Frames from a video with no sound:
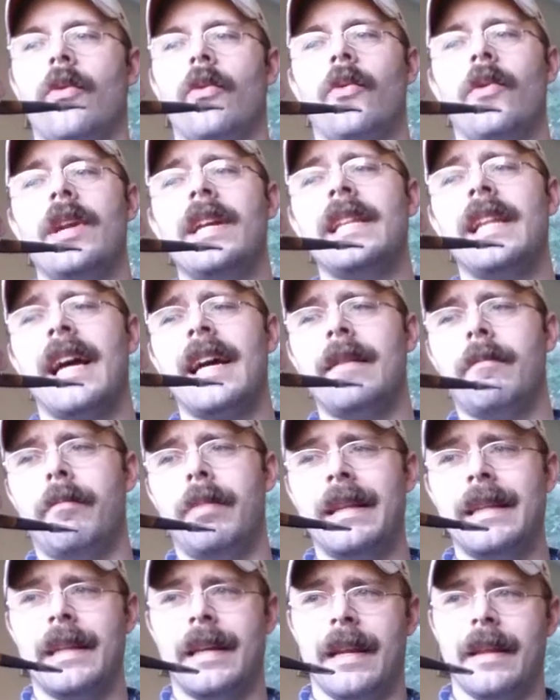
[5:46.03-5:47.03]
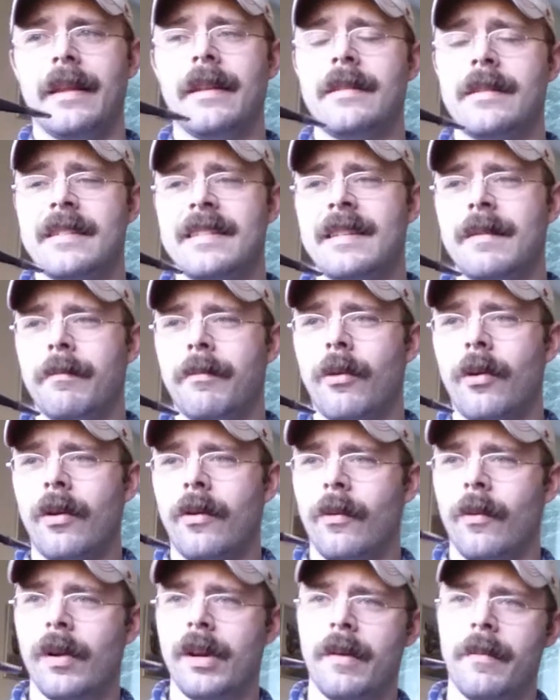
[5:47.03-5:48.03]
Reline ability. This is an
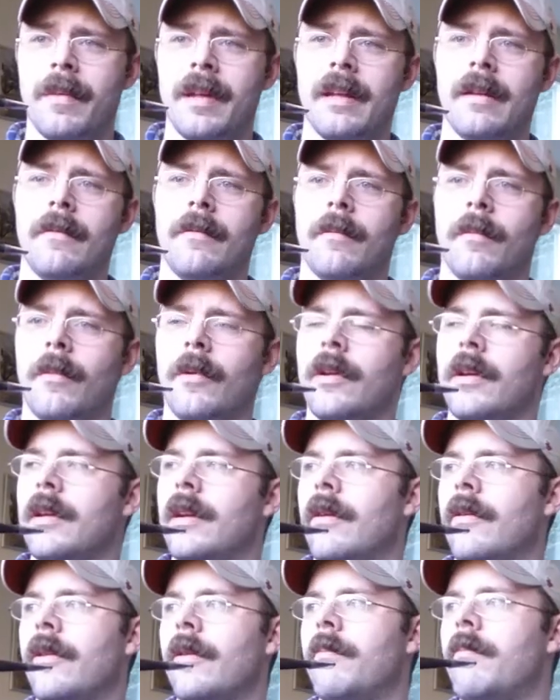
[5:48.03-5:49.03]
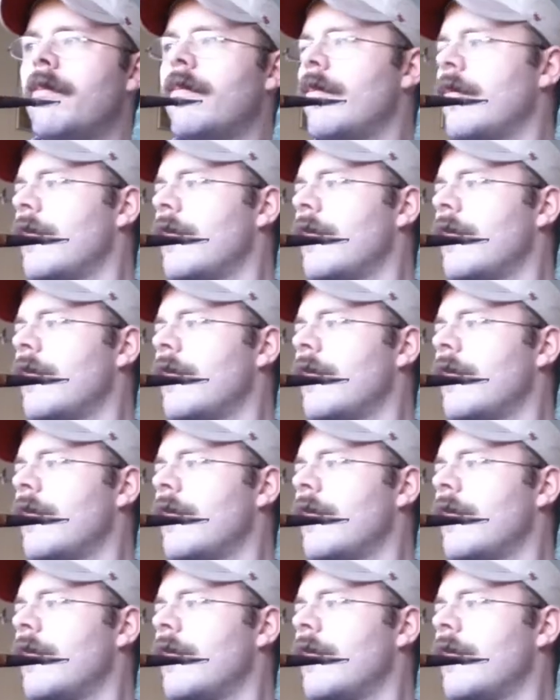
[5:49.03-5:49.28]
important one to me. You know,